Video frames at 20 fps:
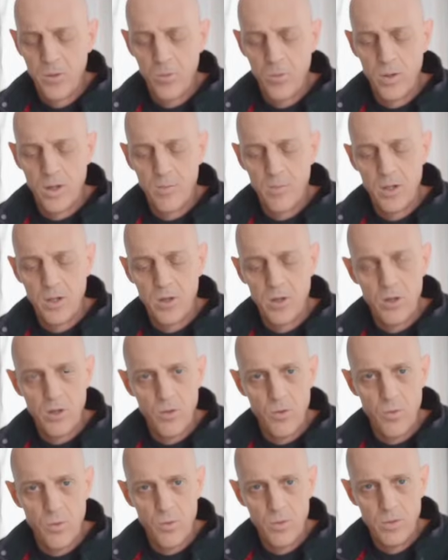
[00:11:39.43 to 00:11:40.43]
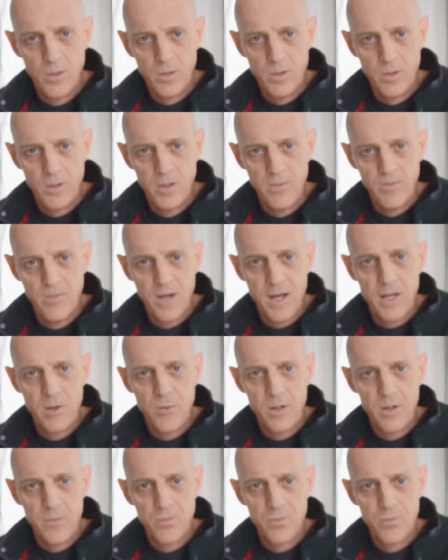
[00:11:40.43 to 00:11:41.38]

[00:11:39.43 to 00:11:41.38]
When I'm going to evaluate a